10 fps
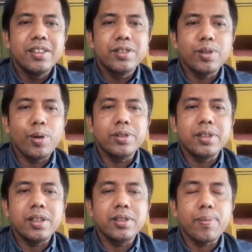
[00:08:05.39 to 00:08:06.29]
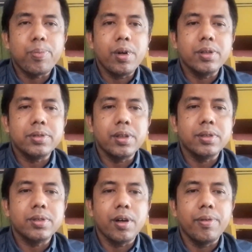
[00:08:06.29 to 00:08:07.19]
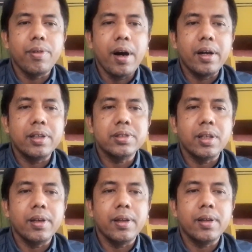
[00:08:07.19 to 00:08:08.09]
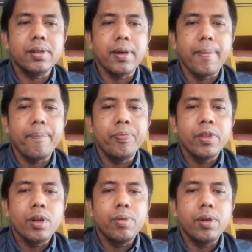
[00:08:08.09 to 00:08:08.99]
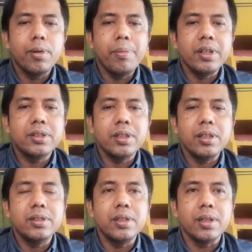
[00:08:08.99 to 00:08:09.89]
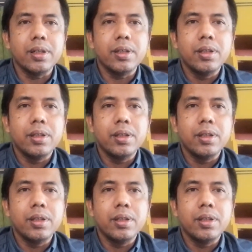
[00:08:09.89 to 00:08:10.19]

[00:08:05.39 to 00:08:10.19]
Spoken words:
so that the process of understanding them will much easier.